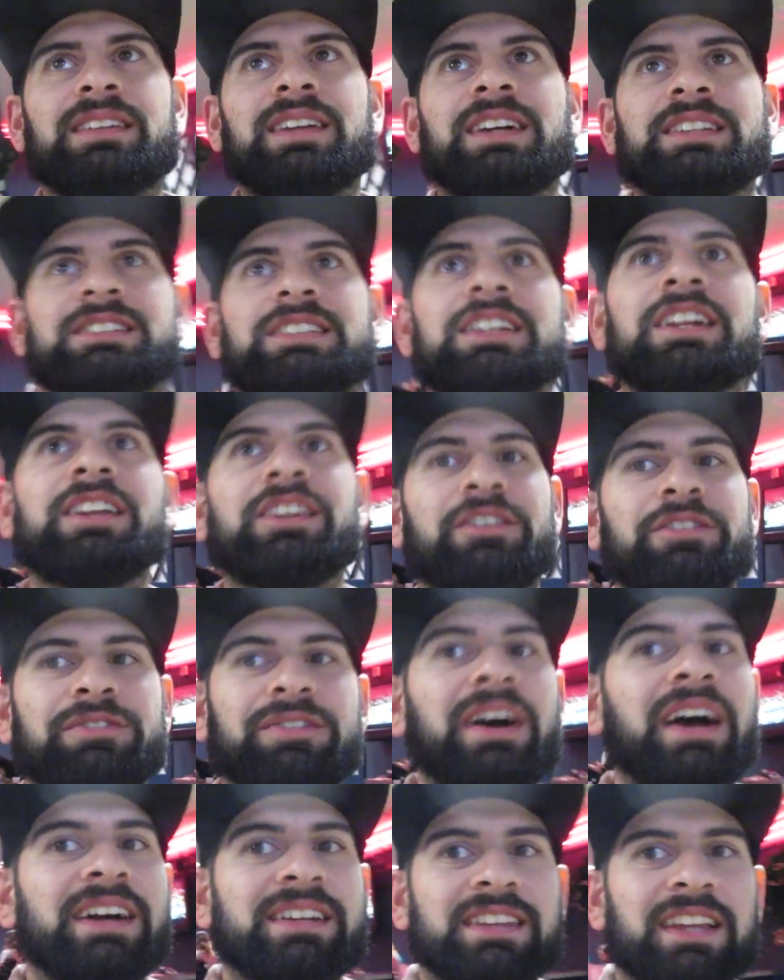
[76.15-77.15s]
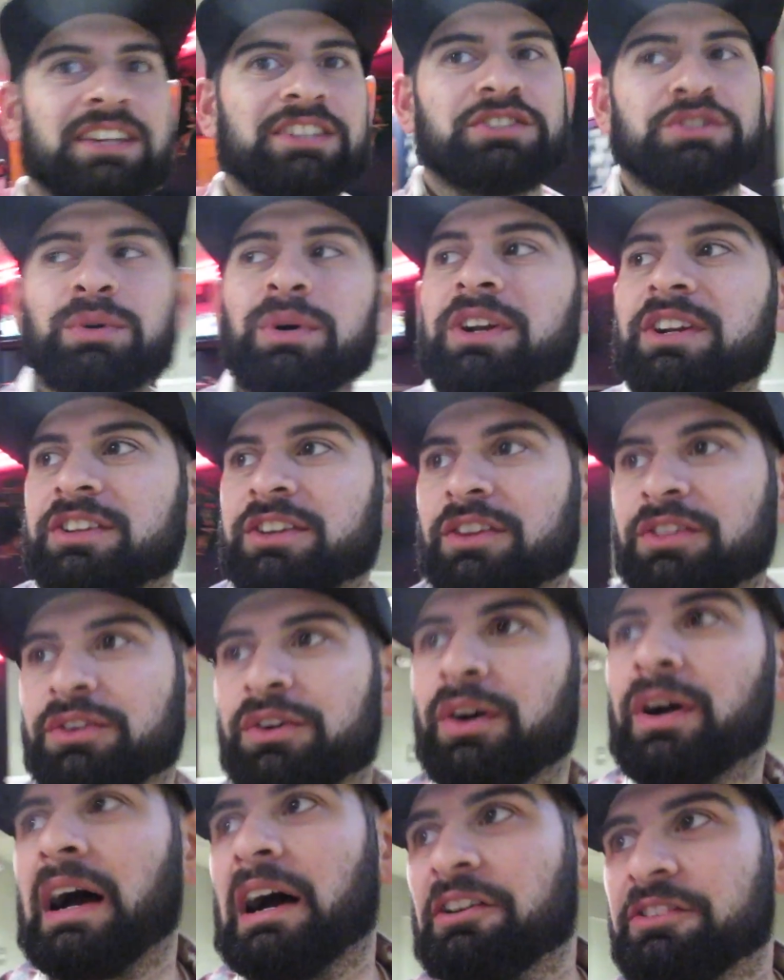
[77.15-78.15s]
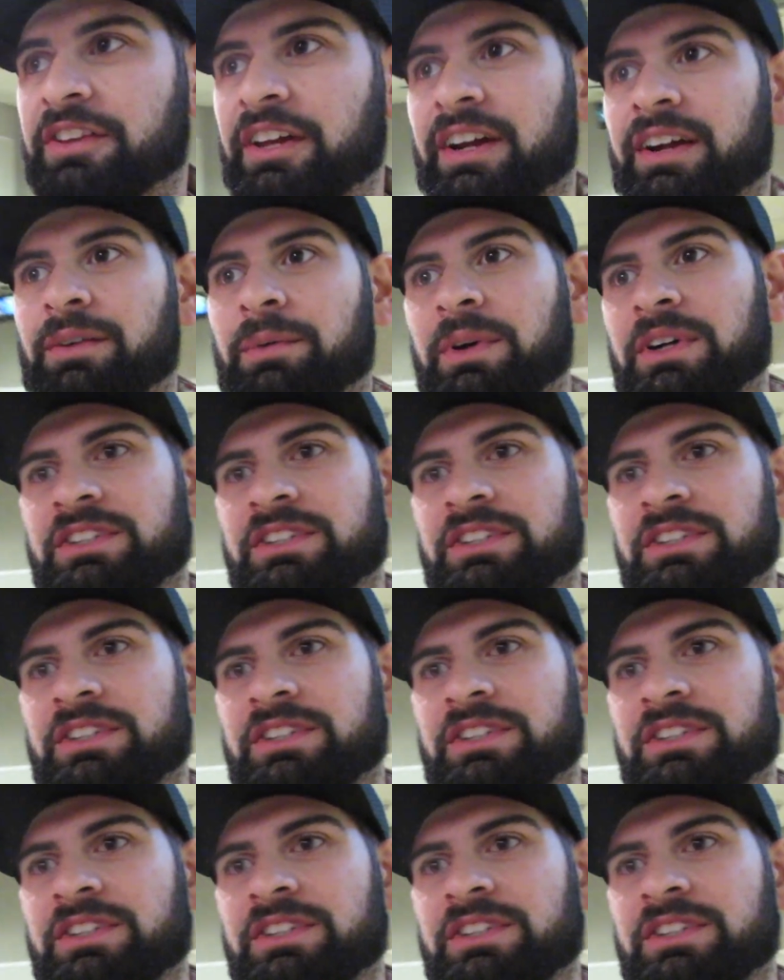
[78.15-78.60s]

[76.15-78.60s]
That's another fact I just wanted to throw out there.